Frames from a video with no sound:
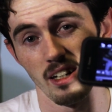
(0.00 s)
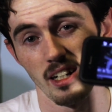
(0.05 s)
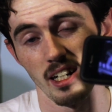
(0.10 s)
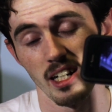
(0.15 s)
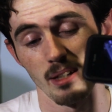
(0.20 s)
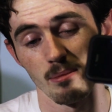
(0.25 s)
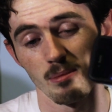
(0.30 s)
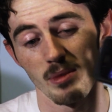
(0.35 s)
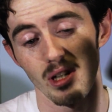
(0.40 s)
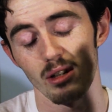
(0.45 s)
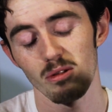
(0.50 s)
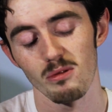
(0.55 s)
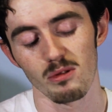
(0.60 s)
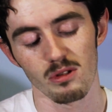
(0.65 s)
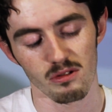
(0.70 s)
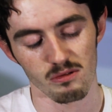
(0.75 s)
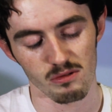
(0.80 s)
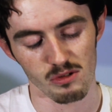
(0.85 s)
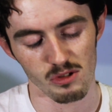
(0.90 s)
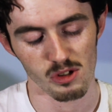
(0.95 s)
I am
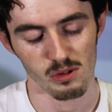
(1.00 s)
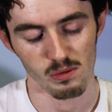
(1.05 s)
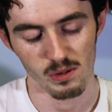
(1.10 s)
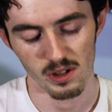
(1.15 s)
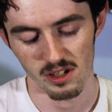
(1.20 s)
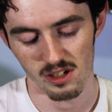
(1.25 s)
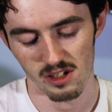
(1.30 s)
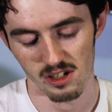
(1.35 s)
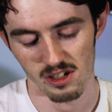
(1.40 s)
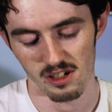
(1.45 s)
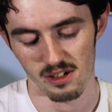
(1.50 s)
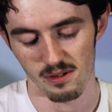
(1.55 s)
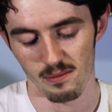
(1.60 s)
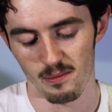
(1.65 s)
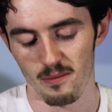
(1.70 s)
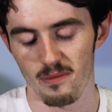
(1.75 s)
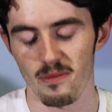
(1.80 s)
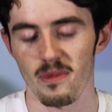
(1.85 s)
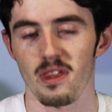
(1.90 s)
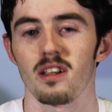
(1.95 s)
now going to switch.
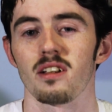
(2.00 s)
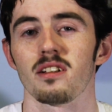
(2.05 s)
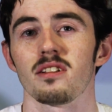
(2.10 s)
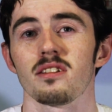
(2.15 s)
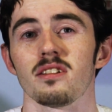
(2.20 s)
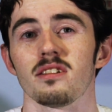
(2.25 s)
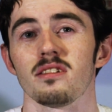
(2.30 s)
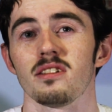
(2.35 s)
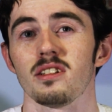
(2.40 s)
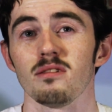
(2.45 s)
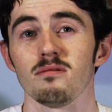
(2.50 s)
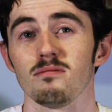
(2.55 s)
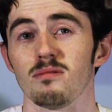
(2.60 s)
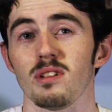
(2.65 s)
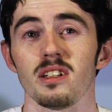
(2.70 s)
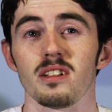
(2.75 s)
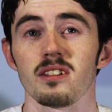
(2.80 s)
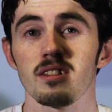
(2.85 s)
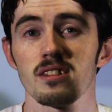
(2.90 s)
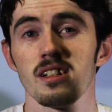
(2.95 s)

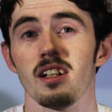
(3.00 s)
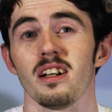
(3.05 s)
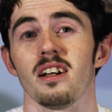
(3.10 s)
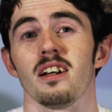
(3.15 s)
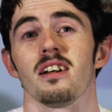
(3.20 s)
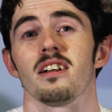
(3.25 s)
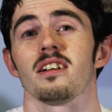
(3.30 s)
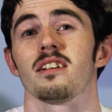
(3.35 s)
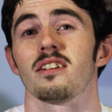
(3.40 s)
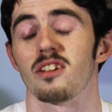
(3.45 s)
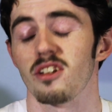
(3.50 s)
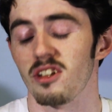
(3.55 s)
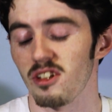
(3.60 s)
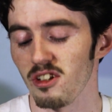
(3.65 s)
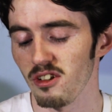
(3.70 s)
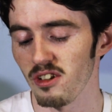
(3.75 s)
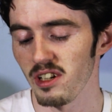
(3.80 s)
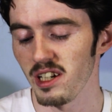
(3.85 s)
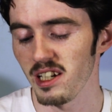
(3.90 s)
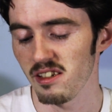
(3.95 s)
Well,
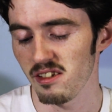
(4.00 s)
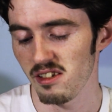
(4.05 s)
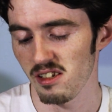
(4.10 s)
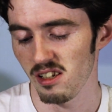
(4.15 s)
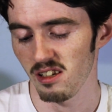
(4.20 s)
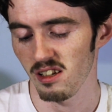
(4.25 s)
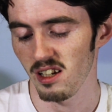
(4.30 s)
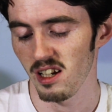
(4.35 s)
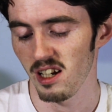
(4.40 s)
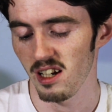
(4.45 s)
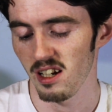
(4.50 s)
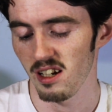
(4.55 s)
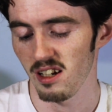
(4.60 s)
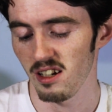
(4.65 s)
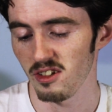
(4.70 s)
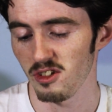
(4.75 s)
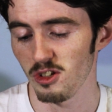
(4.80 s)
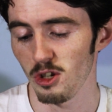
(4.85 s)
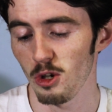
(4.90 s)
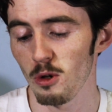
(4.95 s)
here is
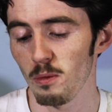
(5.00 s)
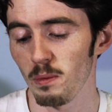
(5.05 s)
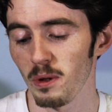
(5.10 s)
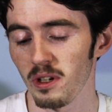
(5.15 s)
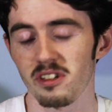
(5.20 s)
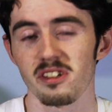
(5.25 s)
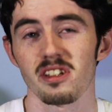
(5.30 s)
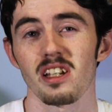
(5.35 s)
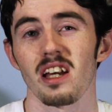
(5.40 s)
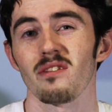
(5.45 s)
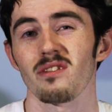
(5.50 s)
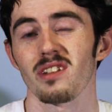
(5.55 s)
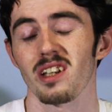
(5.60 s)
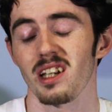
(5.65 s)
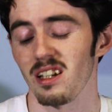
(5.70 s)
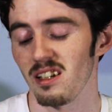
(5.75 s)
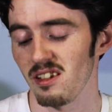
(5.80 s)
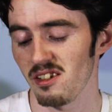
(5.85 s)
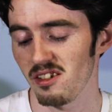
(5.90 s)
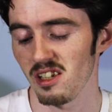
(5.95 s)

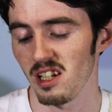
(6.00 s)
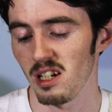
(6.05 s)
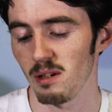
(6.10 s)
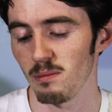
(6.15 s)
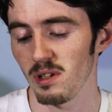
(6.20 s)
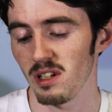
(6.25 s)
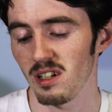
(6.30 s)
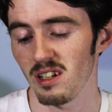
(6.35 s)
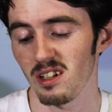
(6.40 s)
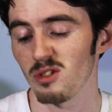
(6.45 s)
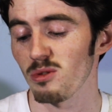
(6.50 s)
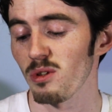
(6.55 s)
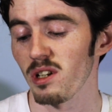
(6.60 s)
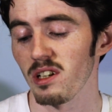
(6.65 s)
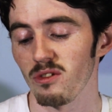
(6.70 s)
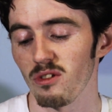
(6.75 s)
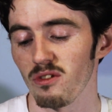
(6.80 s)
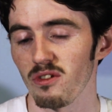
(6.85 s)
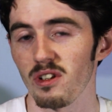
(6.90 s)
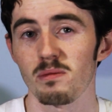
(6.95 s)
2.7K cinema at
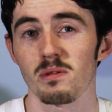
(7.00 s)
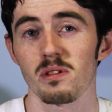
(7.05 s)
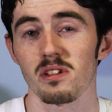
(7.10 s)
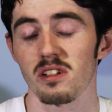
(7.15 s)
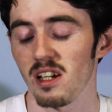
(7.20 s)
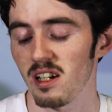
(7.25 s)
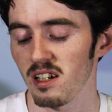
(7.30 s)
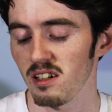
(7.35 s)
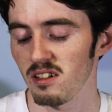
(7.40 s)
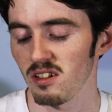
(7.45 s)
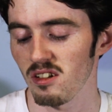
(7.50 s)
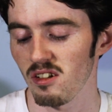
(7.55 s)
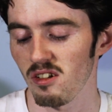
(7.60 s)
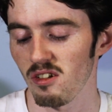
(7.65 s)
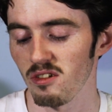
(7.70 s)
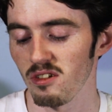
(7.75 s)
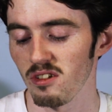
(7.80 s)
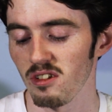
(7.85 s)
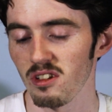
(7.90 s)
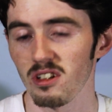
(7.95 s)
24 frames a second
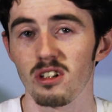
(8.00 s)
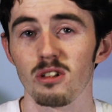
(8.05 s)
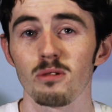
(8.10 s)
on the